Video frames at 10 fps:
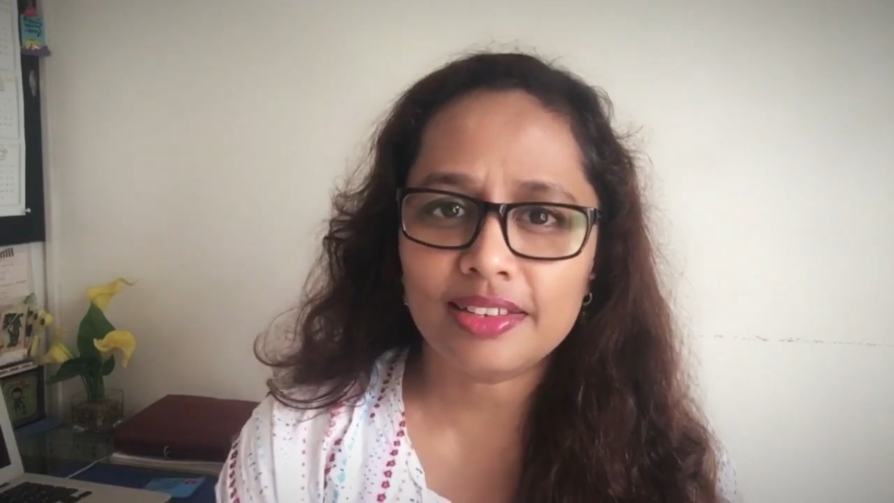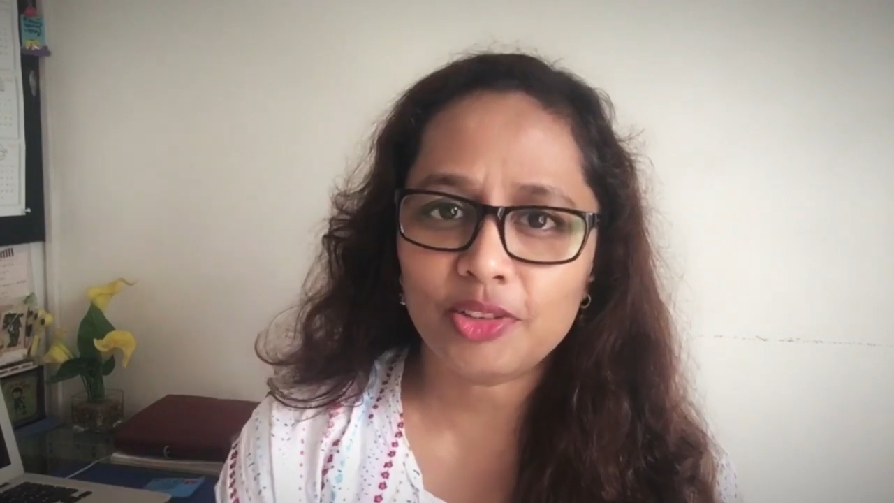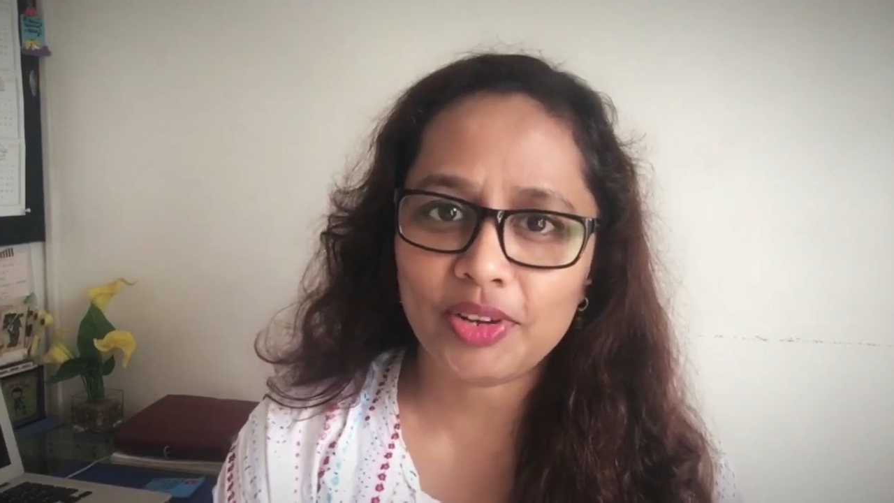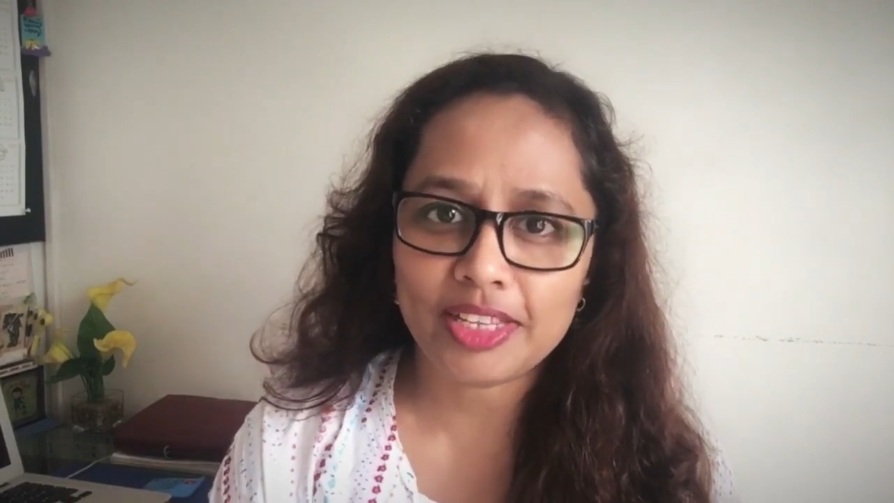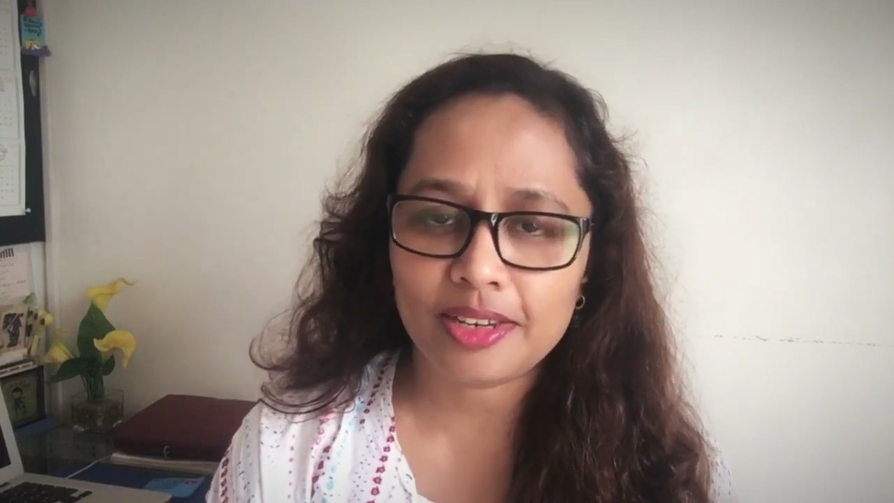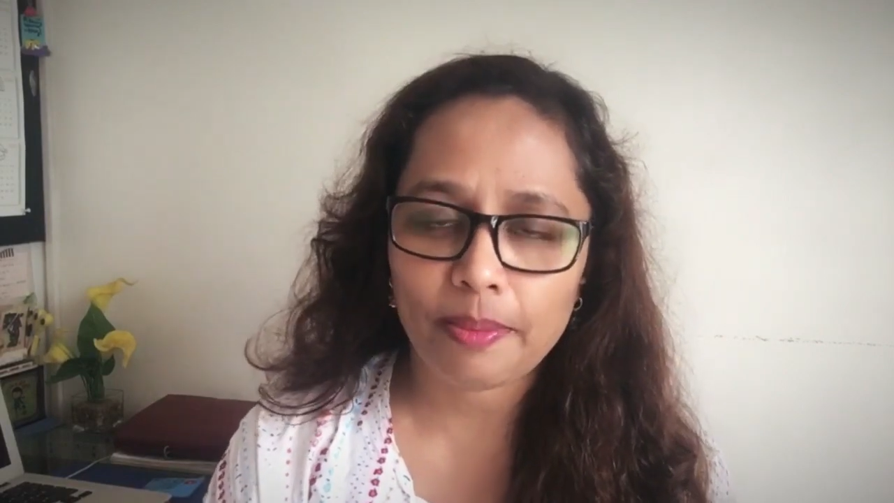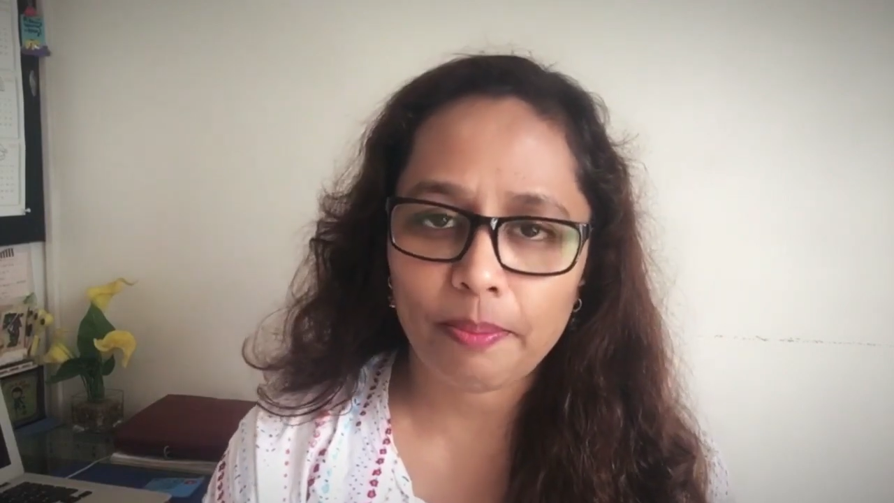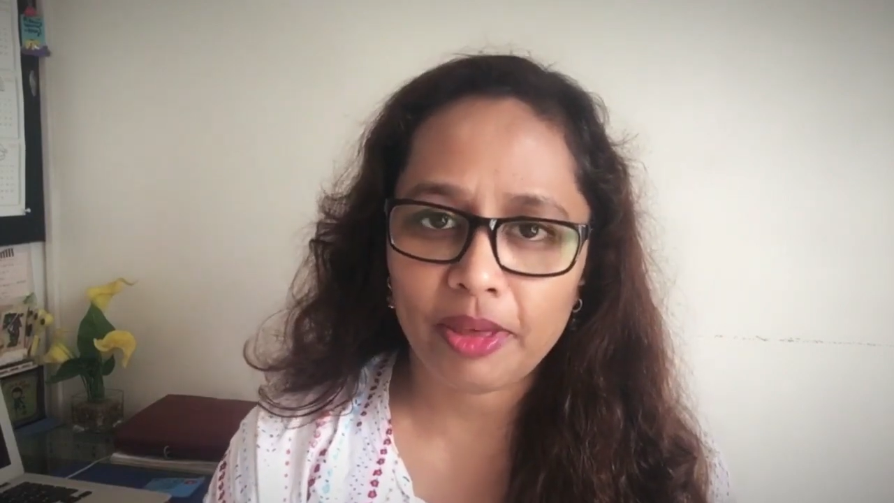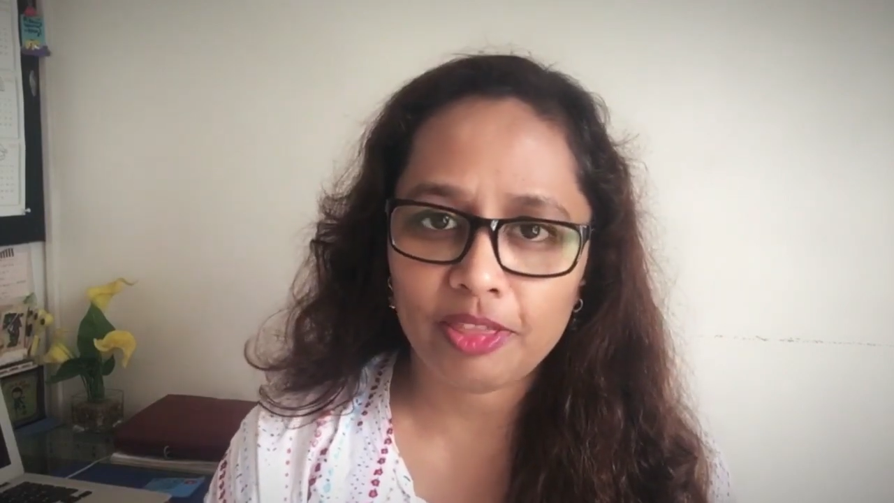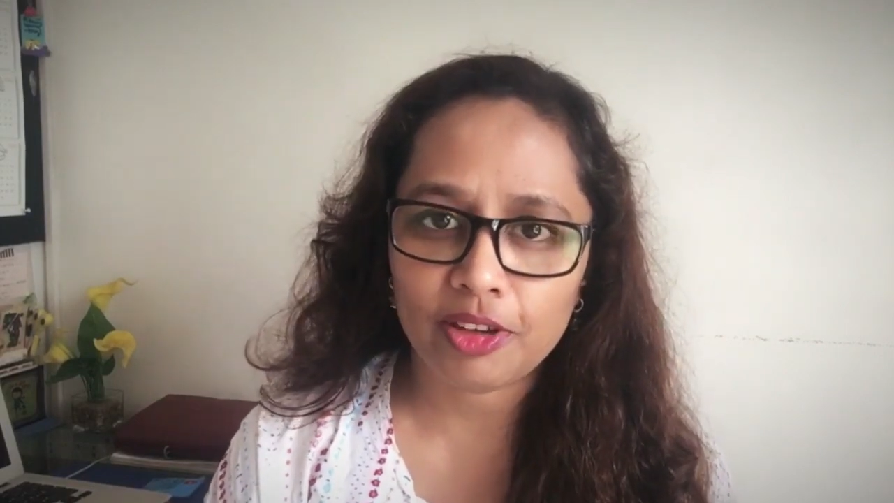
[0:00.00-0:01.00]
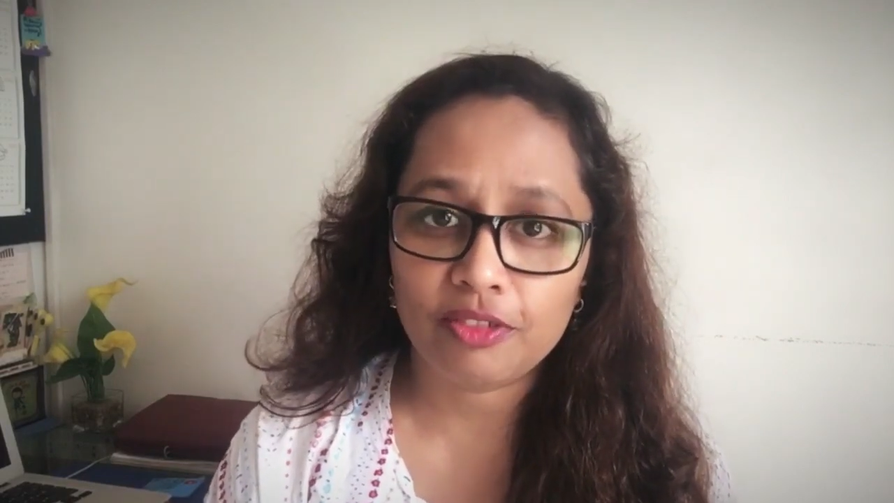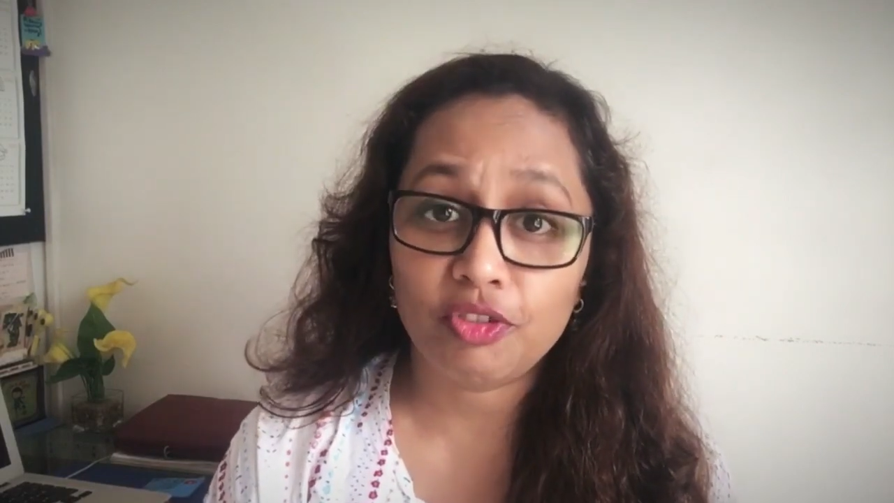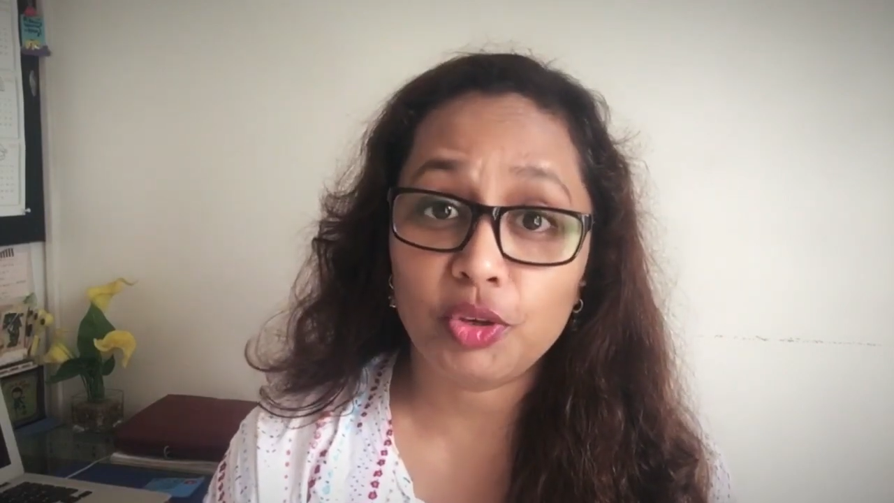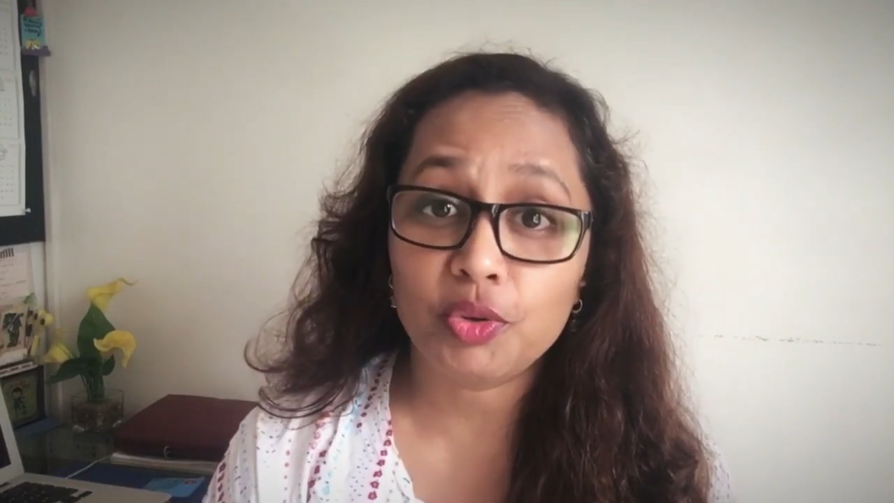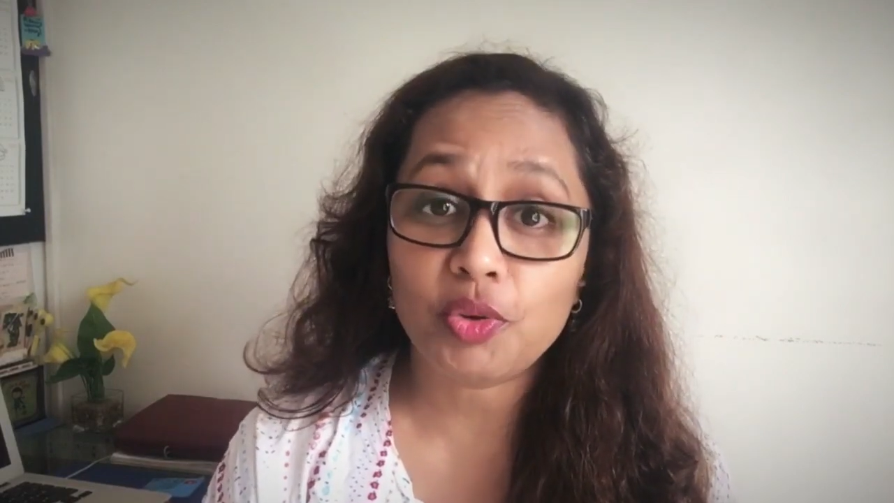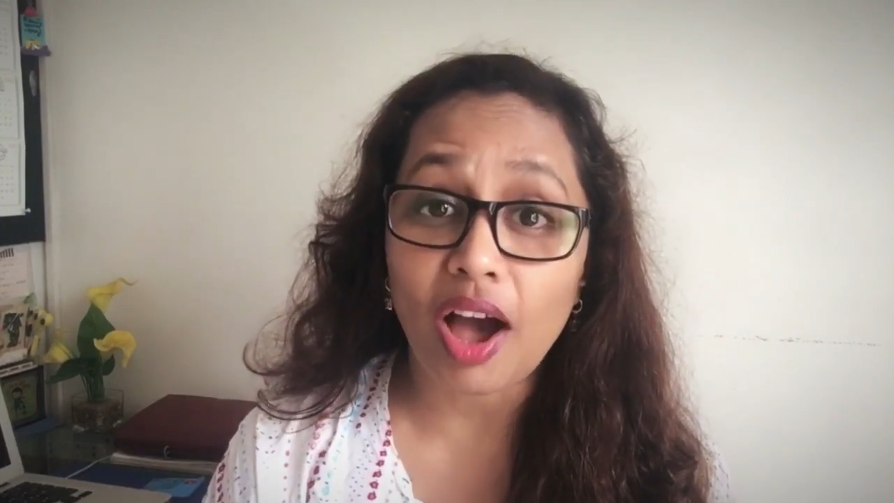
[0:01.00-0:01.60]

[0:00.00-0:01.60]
three step method for you to